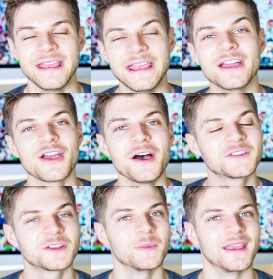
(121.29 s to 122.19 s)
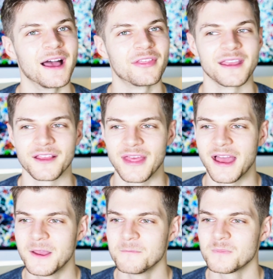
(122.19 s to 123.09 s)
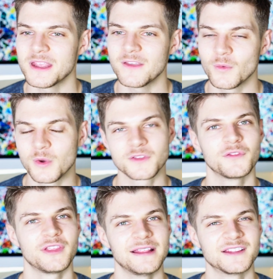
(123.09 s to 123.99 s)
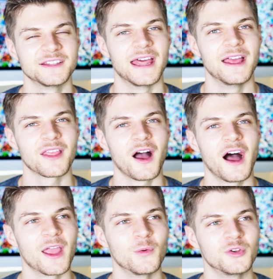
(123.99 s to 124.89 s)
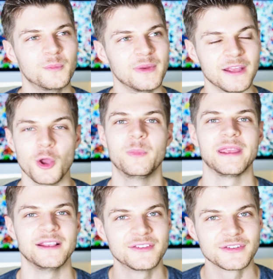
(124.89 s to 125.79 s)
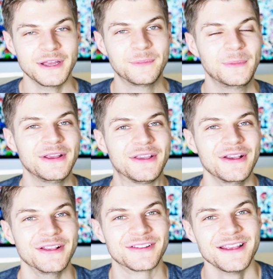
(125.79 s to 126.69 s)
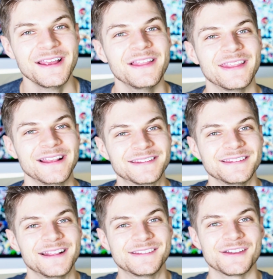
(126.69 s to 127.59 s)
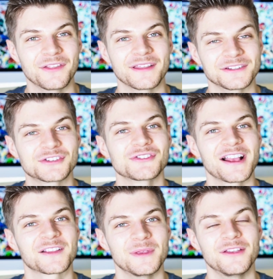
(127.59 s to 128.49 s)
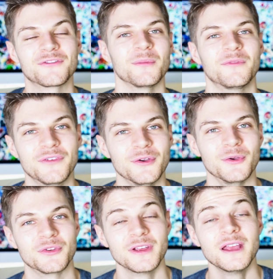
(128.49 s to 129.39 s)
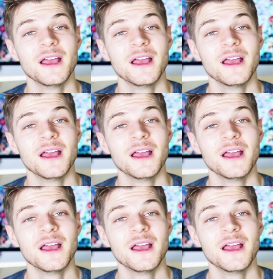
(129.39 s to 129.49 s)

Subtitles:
It occurs to me, I think, that if it wasn't for the internet, I would be obese because the internet is the only thing that distracts me from food.